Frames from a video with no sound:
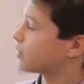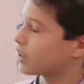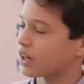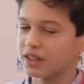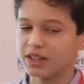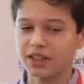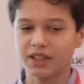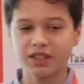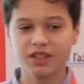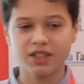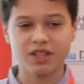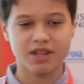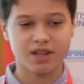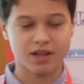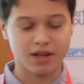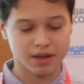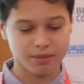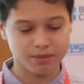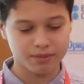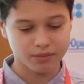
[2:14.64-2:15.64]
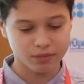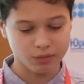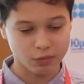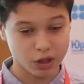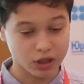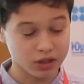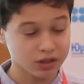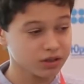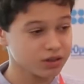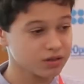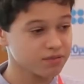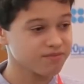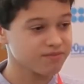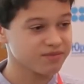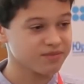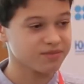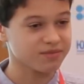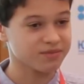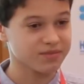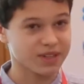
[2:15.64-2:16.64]
I did art,
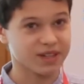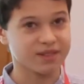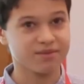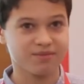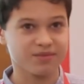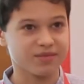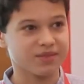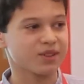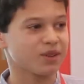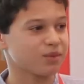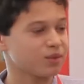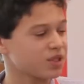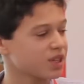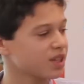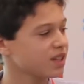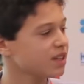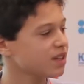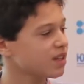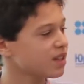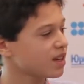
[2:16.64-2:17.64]
yeah, obviously.